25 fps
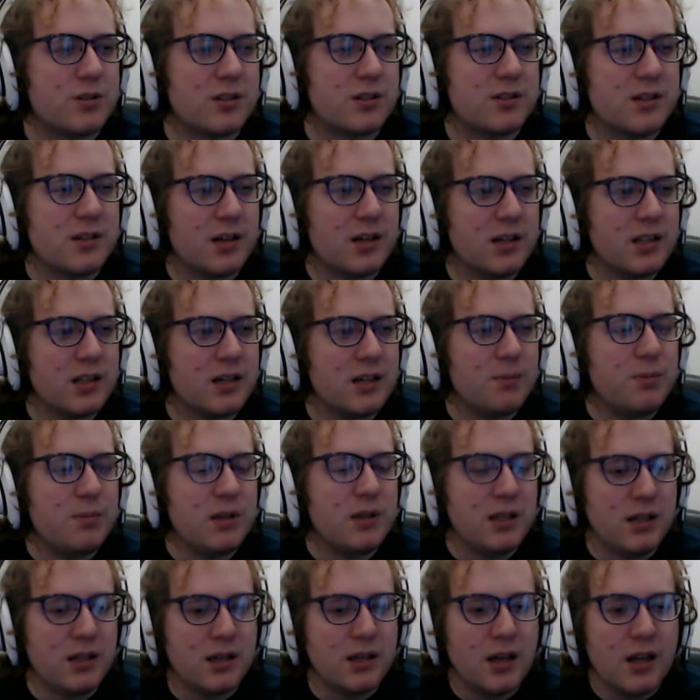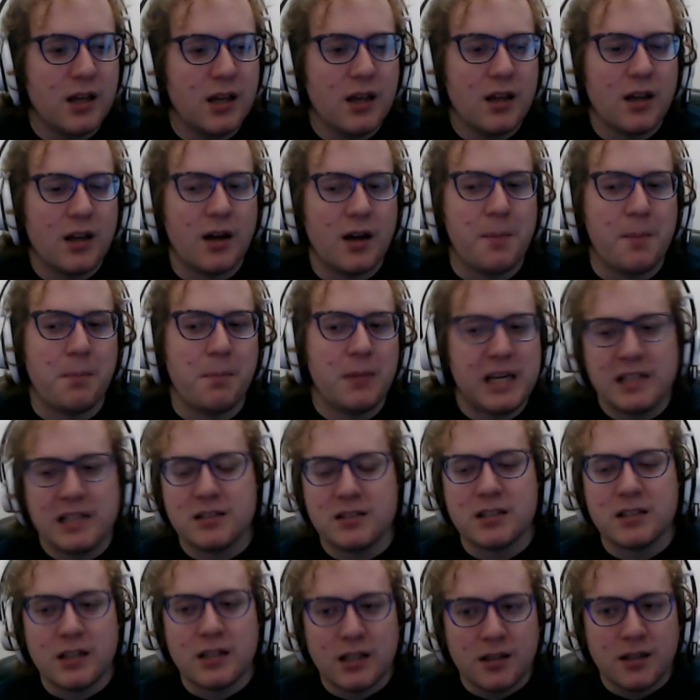It's not going to be
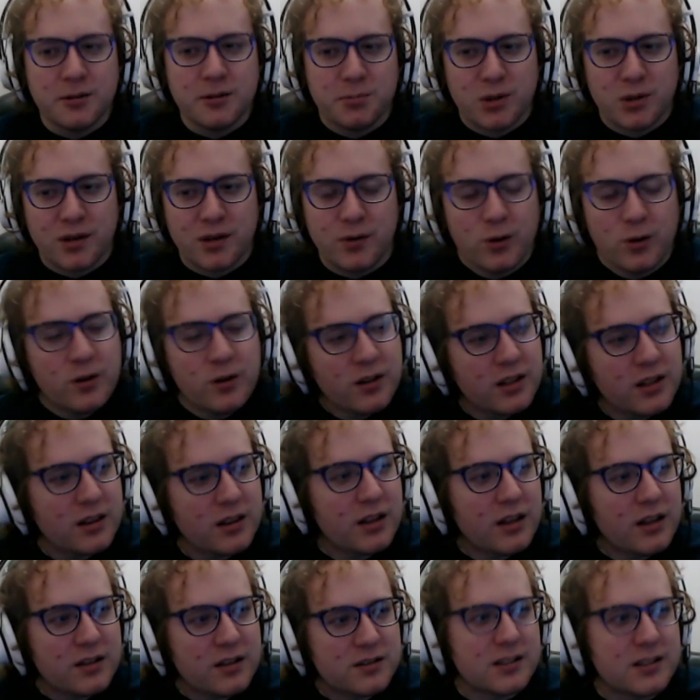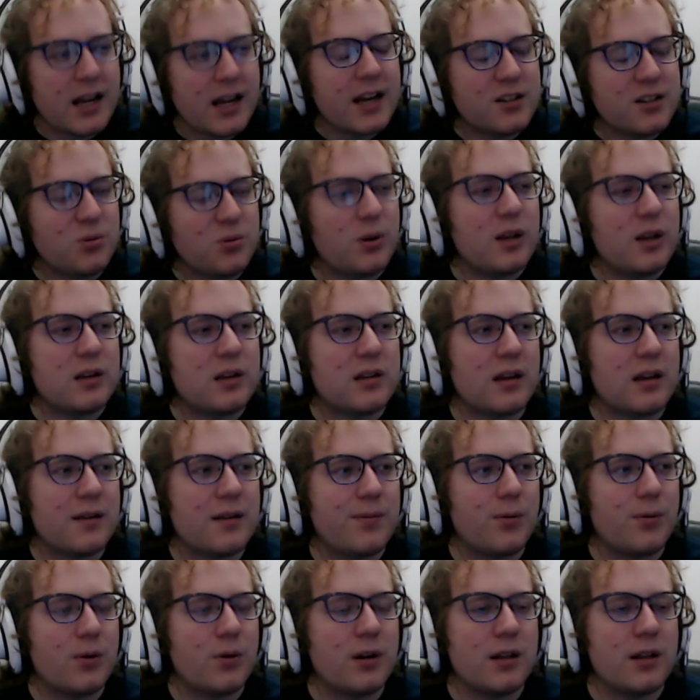amazing, but if you can get the exact right deck
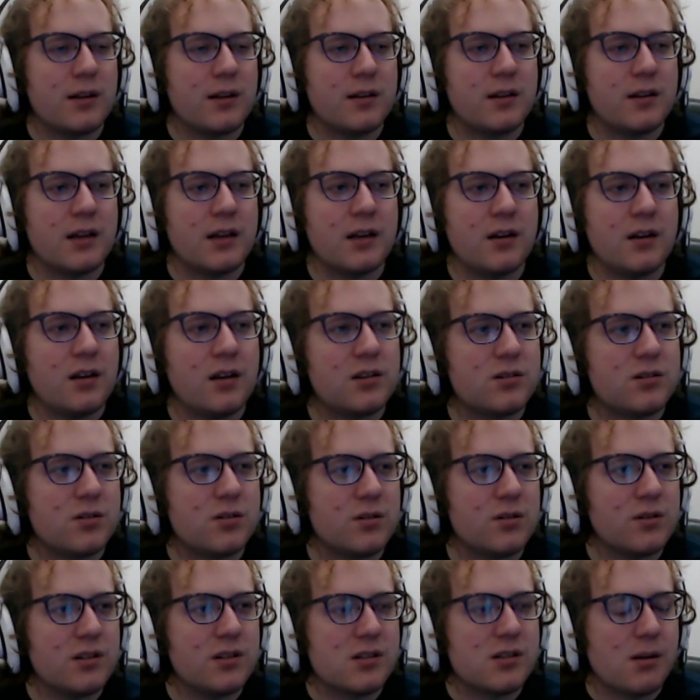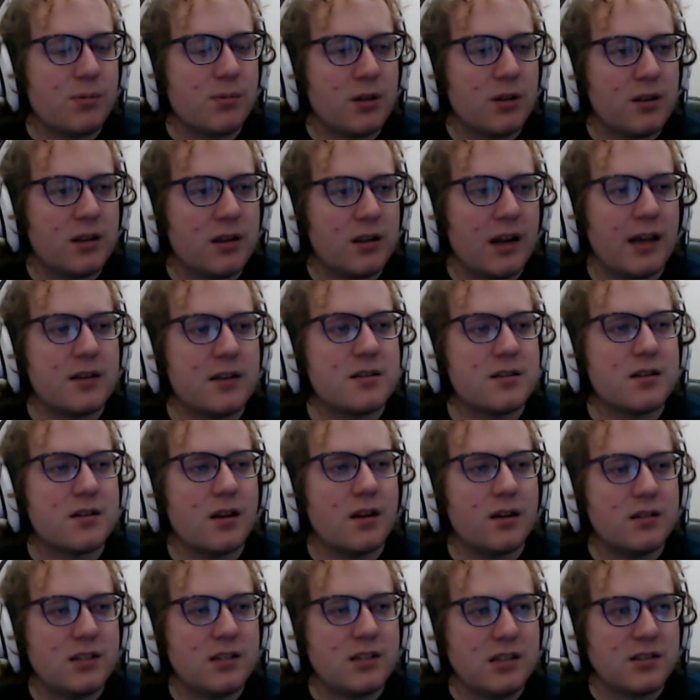for it, then it's certainly something that has
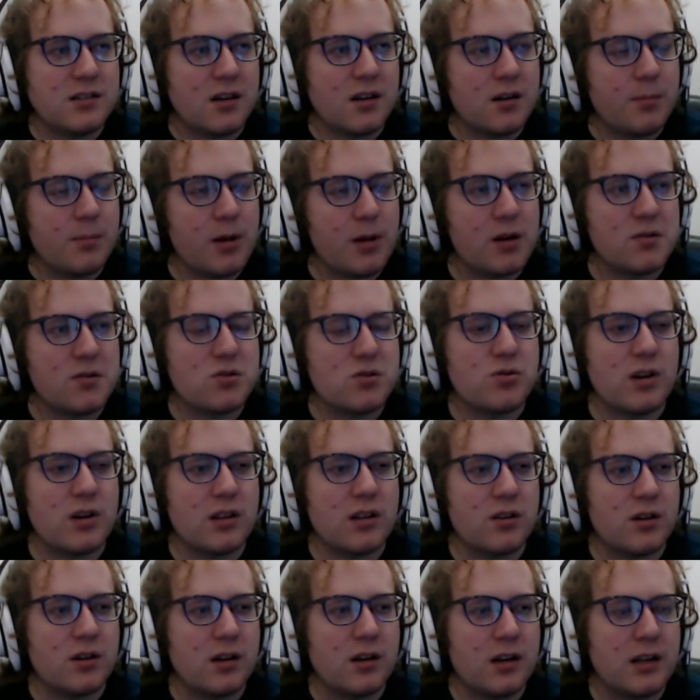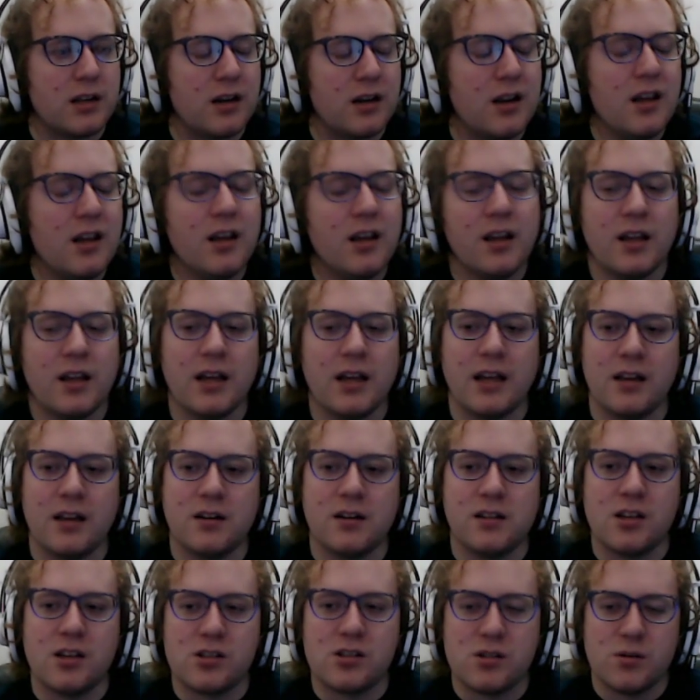a decent amount of strength on it
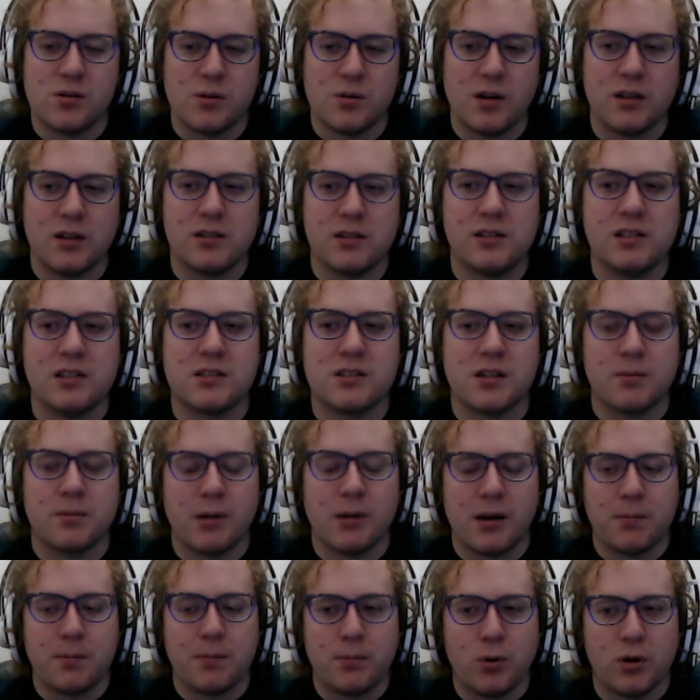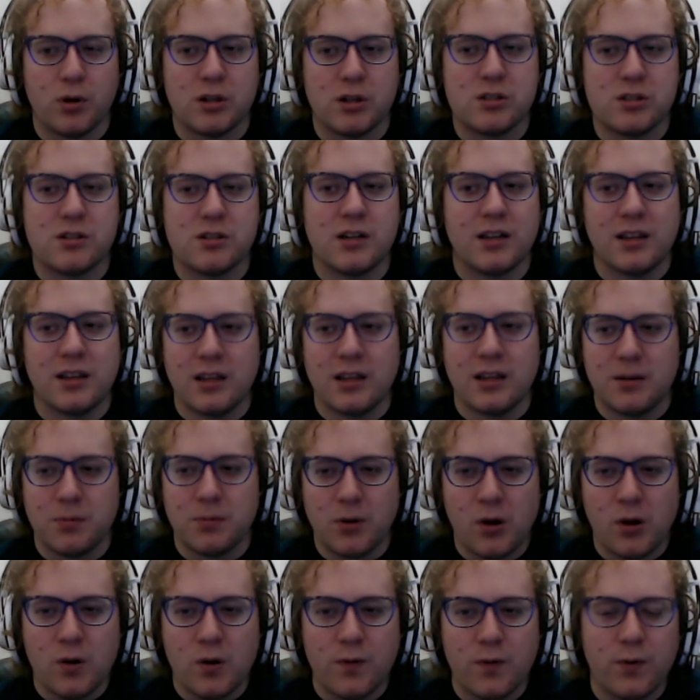and gets you a decent amount of push. I think
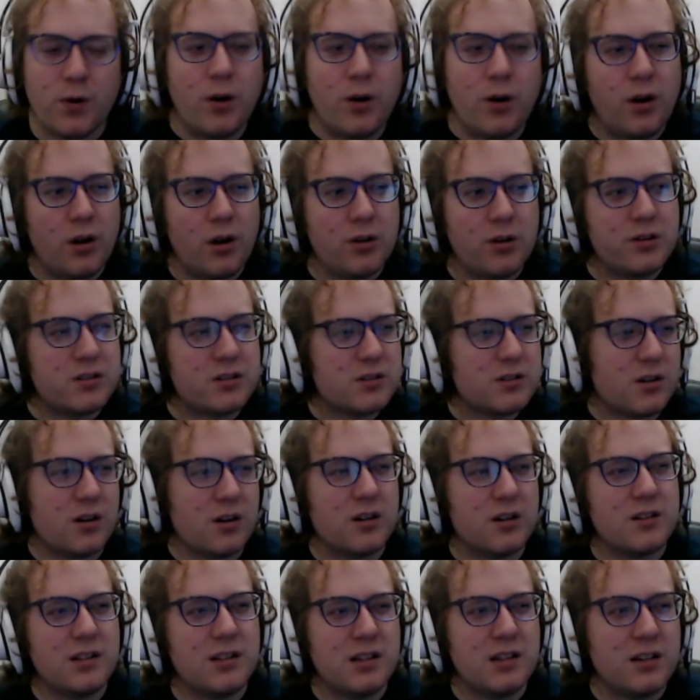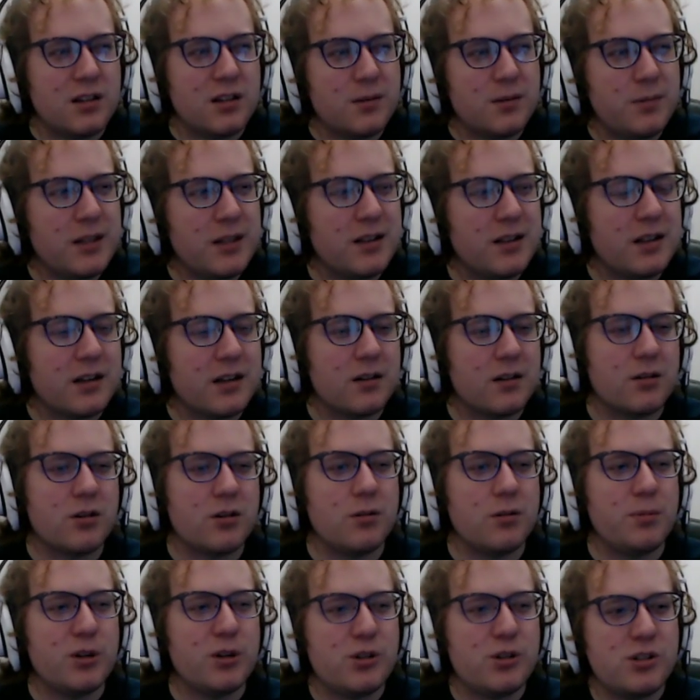overall this card needed to be like a
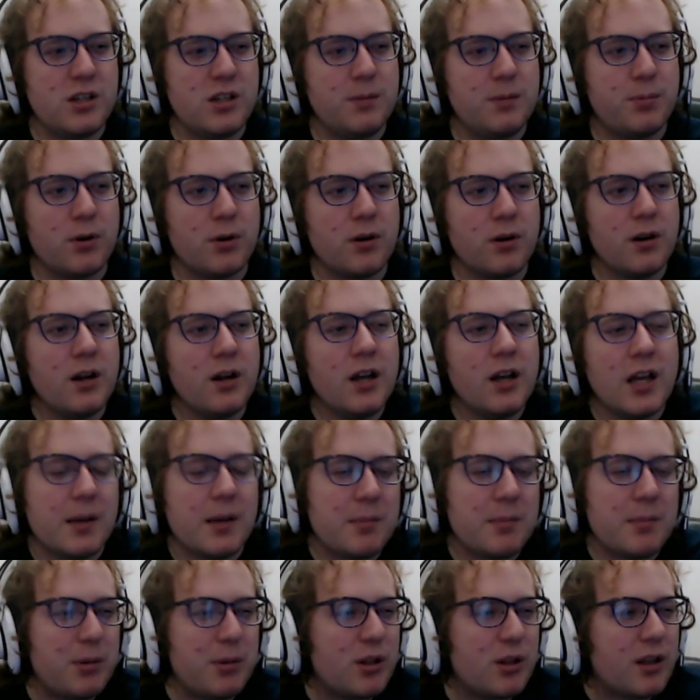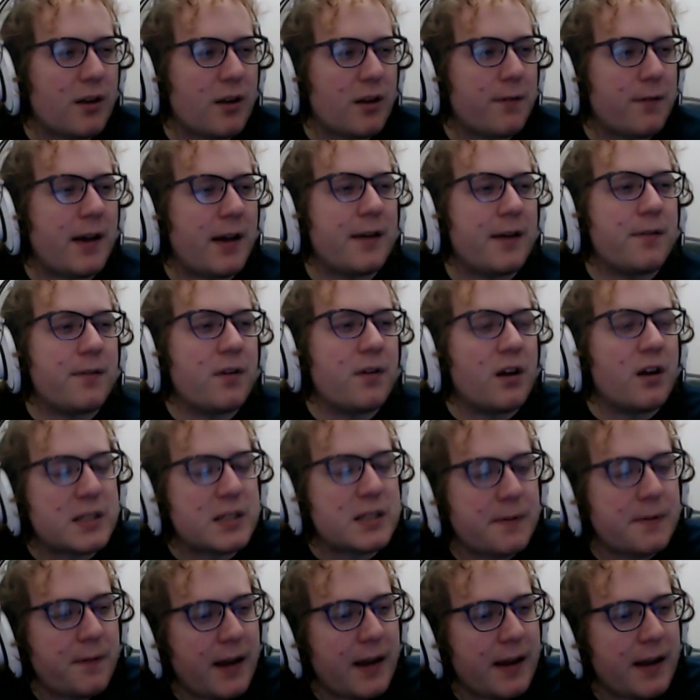little bit cheaper, maybe like a
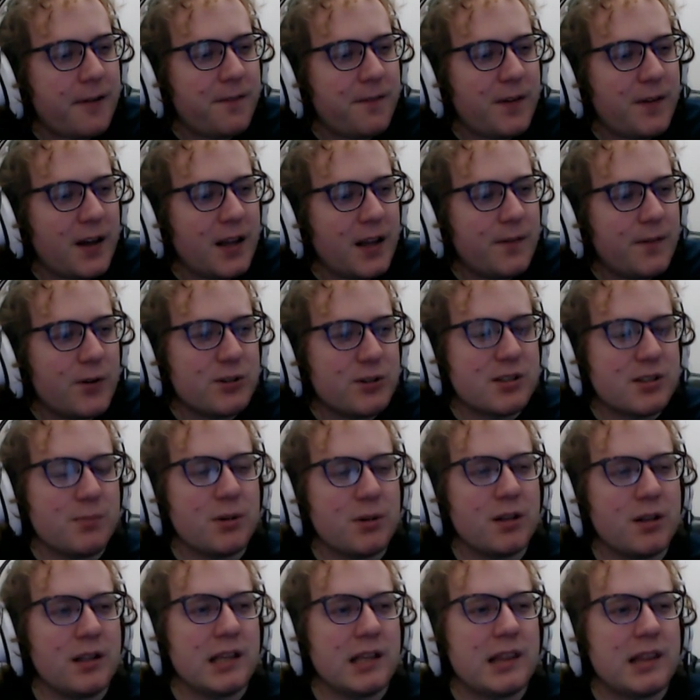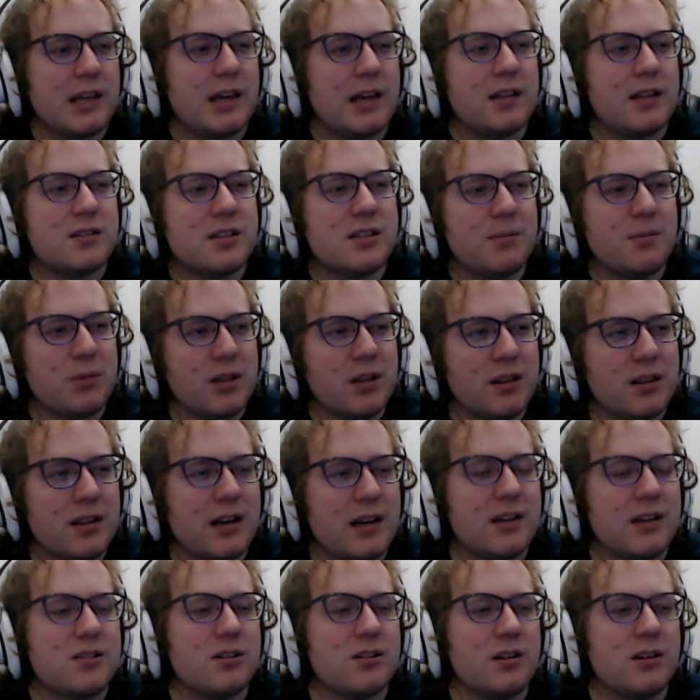5-cost 5/5 or something like that. Something that
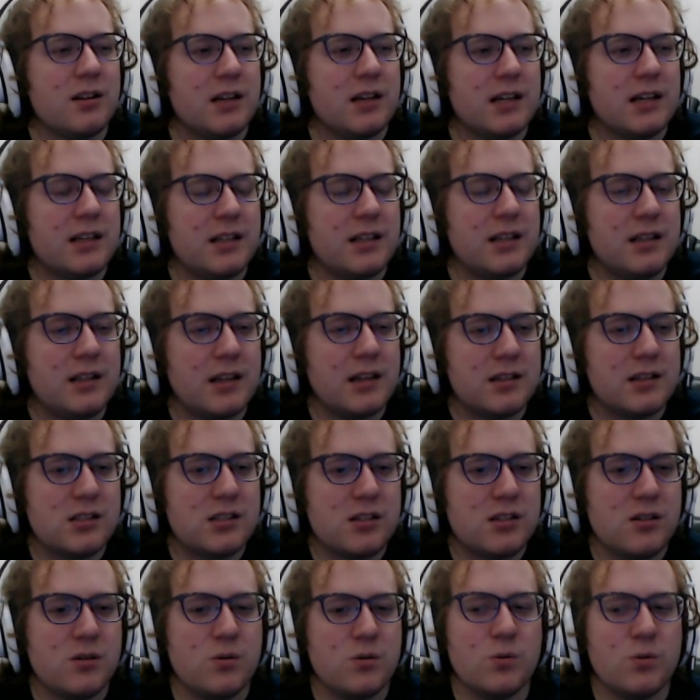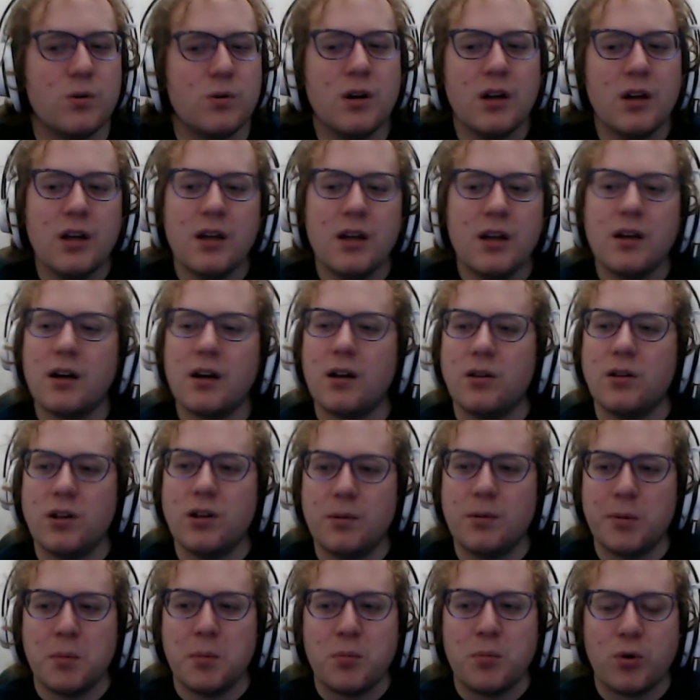actually like gets you a
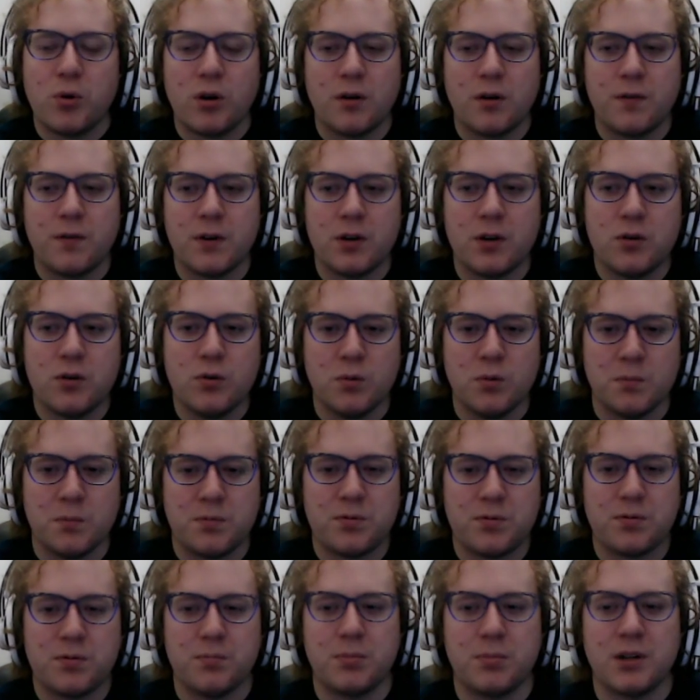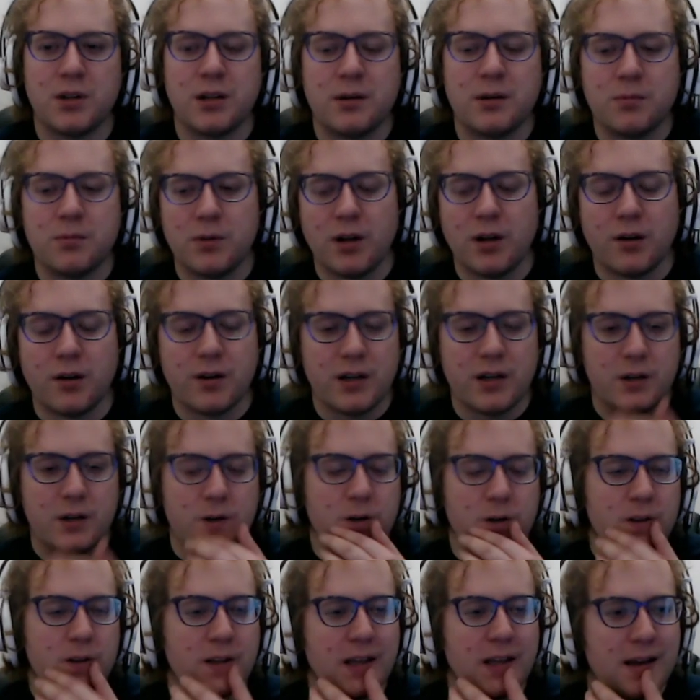little bit more of an oomph. But we already
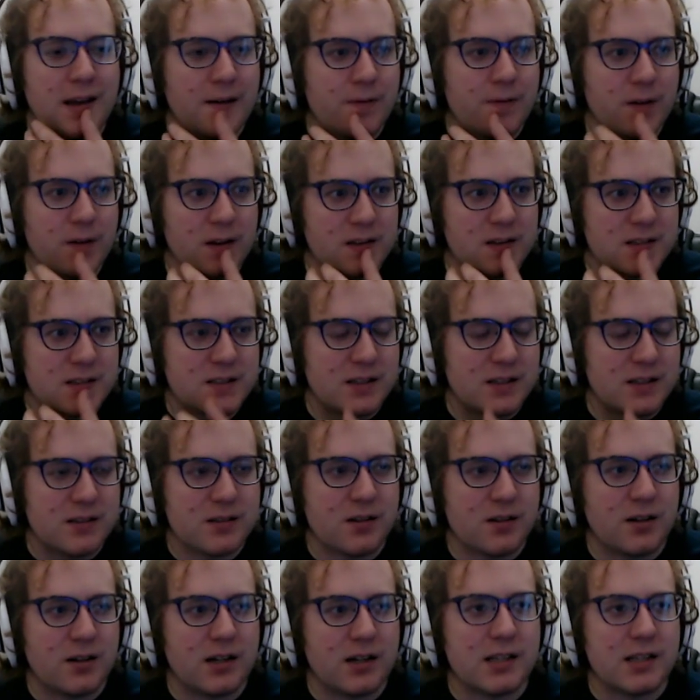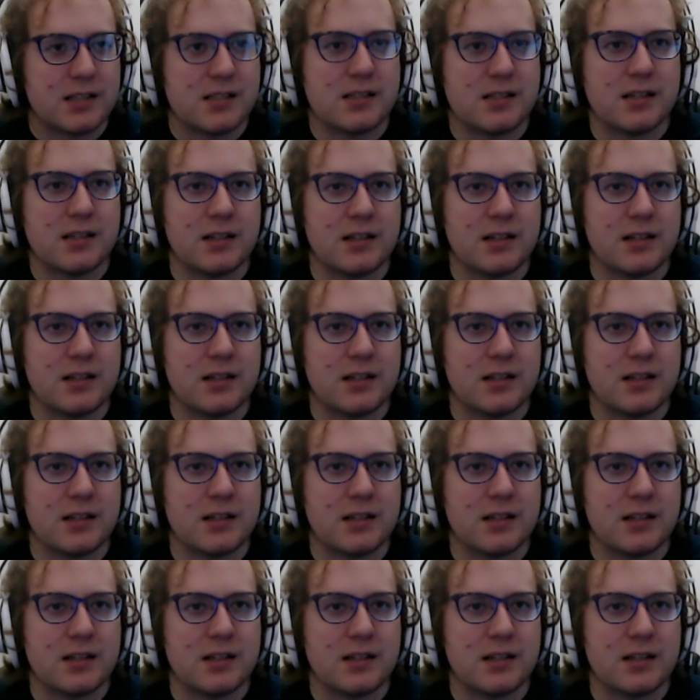currently have like a 6-cost